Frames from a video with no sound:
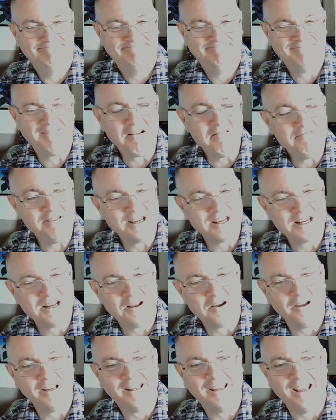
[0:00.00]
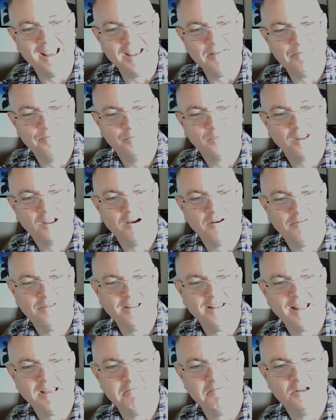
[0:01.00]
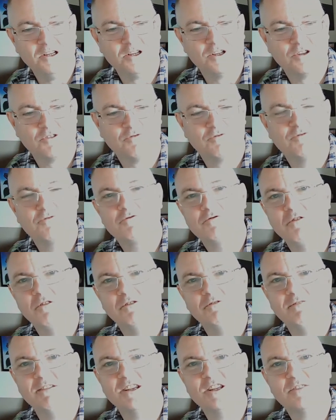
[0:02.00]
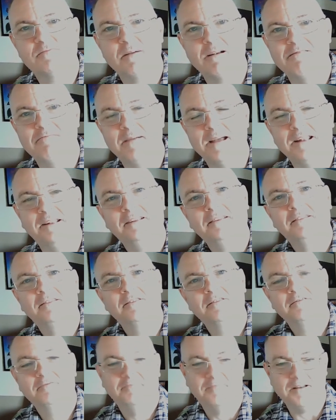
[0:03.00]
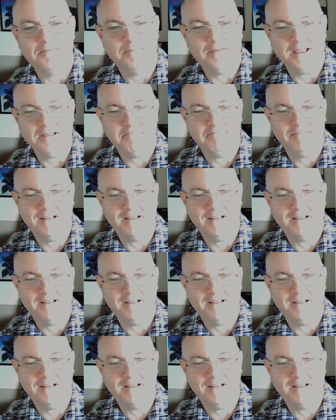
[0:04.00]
dislike it. I think they were just trying to experiment a bit,